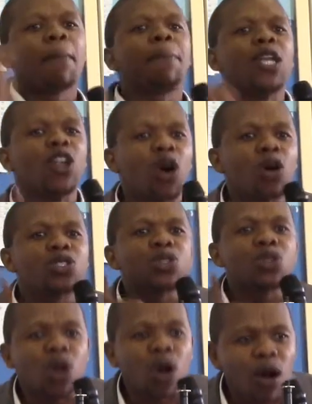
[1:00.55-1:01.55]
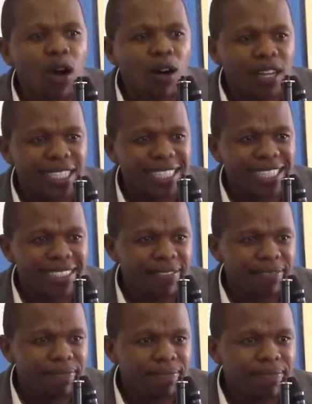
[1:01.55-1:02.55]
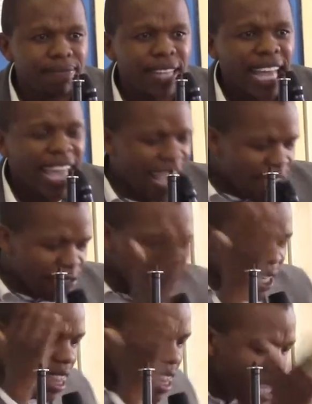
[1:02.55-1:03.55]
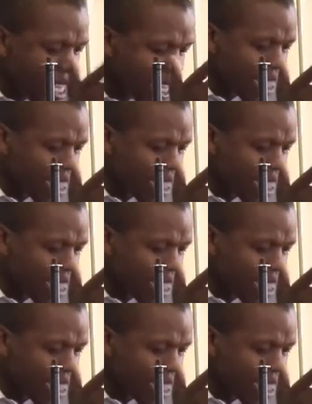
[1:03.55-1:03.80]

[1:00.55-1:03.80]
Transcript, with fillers: belongs to God. Everything